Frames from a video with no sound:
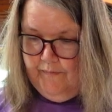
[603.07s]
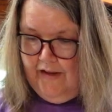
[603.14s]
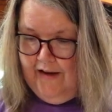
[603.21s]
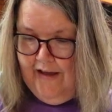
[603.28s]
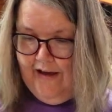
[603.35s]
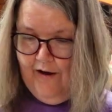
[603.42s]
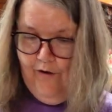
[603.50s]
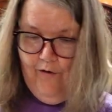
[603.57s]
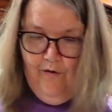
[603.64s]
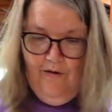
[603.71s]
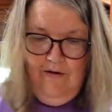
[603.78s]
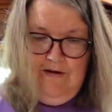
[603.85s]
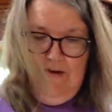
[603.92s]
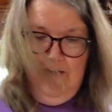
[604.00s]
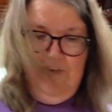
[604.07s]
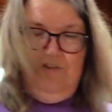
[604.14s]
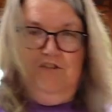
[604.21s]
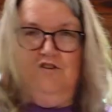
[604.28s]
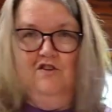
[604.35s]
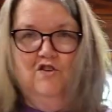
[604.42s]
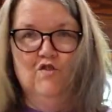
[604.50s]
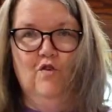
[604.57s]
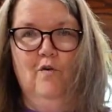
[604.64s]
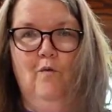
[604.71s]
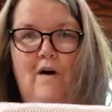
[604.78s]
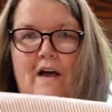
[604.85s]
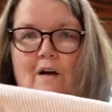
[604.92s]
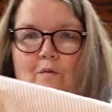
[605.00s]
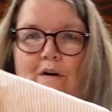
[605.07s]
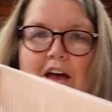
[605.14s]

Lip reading: now in just a short while we